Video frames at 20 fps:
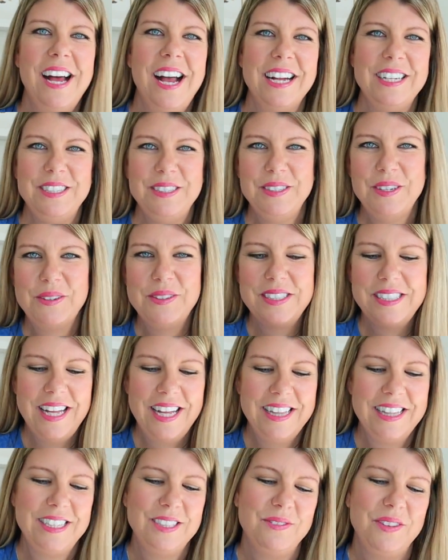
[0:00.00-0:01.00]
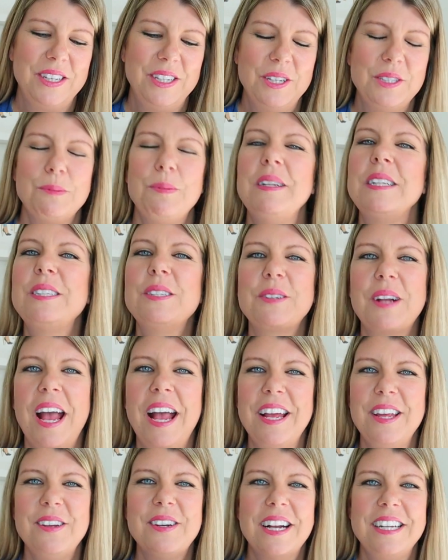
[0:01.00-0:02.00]
I do notice that in these videos, but it's
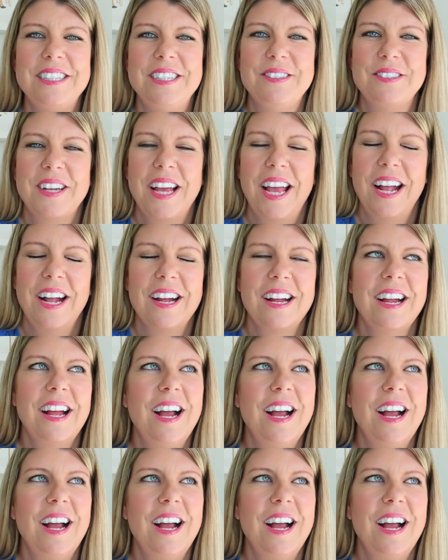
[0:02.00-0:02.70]
okay. You guys don't care.